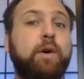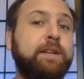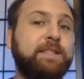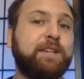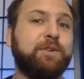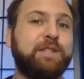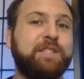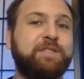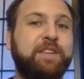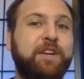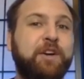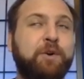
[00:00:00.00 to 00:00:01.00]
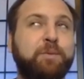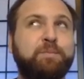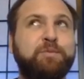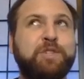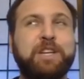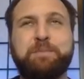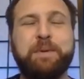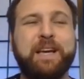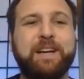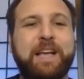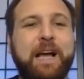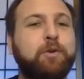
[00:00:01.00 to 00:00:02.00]
tier list video just
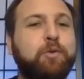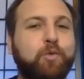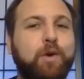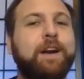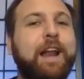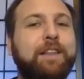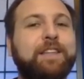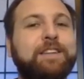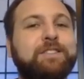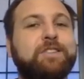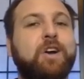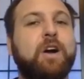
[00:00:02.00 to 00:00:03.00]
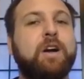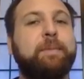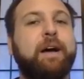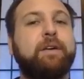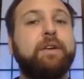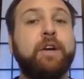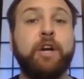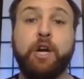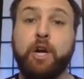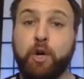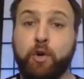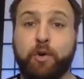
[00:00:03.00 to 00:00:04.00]
because I would run out of things to talk about
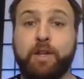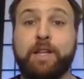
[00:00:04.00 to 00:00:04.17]
really